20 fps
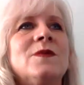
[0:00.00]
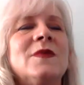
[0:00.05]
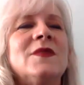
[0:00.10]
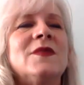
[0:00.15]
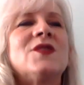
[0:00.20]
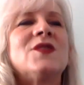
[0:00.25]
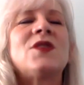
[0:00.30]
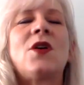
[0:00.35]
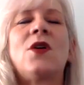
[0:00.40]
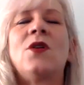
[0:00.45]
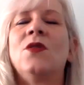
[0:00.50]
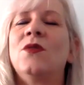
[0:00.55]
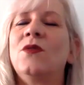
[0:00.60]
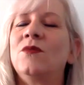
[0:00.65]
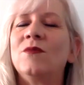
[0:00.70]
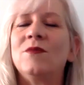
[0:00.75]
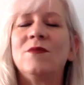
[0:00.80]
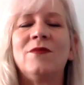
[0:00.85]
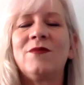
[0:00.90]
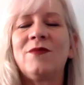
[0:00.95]

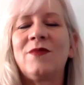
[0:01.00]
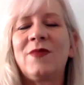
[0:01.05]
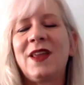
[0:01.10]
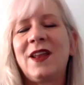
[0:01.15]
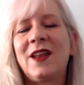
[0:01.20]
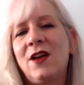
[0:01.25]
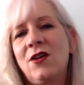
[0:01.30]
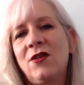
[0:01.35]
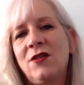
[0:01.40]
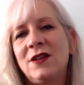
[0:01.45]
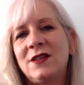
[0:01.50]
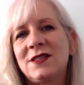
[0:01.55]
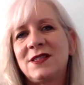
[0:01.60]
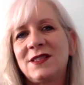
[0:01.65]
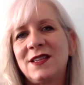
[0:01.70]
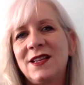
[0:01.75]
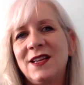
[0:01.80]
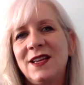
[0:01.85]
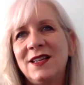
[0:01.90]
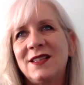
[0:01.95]
So, you know,
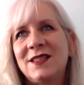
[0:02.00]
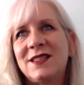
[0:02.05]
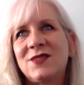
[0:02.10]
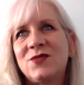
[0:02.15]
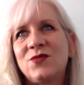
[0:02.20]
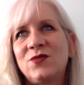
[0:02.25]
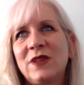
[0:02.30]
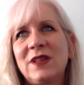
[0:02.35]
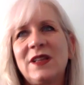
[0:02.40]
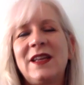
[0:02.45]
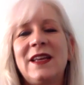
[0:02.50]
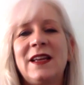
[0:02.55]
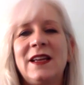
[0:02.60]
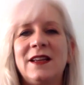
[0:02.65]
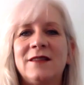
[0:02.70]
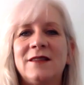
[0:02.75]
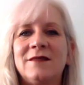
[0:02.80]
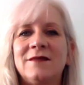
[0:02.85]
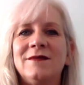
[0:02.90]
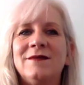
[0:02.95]
it's really
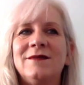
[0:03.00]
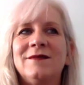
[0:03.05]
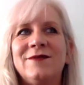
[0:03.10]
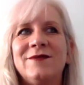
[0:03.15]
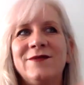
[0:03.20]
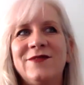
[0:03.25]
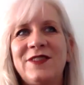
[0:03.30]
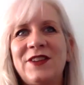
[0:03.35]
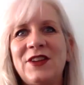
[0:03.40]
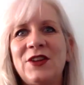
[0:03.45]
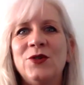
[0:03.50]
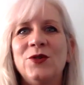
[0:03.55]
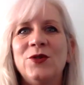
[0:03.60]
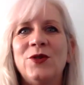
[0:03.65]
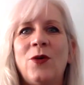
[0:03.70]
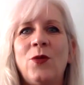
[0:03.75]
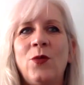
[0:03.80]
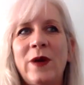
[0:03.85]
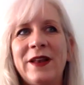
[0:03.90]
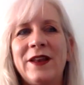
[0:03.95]
a
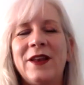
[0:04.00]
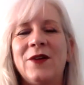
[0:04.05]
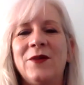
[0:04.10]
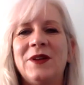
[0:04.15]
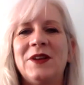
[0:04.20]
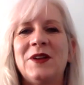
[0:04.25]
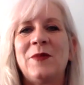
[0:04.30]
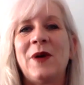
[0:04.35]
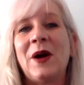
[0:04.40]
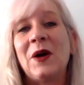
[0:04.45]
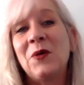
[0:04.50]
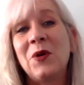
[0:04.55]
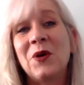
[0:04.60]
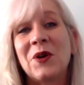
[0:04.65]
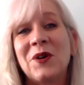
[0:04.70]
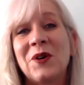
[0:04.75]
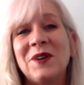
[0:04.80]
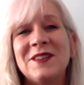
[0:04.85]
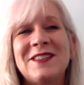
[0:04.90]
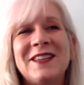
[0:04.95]
window into my
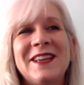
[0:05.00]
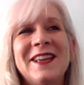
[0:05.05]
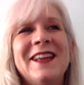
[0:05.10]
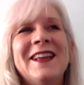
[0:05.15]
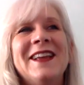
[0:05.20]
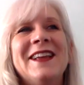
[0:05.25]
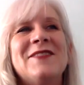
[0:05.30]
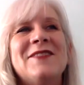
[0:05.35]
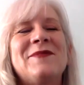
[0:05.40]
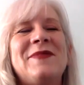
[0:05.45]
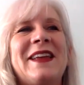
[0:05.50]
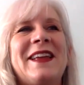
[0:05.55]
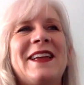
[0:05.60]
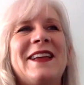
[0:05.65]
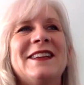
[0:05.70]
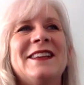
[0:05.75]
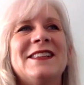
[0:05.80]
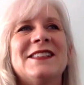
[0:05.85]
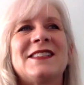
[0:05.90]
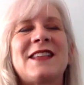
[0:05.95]
world,
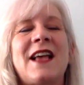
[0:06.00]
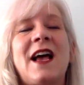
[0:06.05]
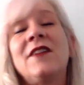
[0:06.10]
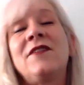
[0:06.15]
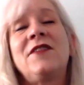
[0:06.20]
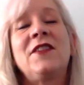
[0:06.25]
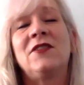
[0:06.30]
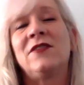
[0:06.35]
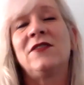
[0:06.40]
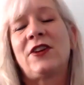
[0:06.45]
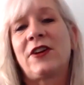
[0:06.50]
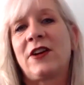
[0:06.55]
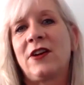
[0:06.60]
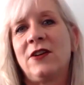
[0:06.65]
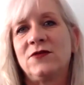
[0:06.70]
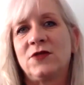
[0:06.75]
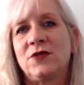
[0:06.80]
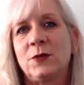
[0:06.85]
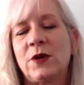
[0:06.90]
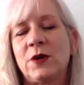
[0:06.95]
because I feel very
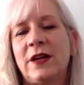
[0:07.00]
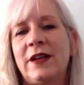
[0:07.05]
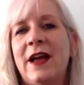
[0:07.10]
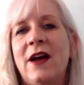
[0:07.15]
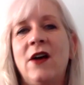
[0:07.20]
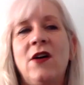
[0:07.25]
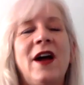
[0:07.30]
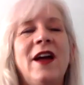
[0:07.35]
comfortable right now.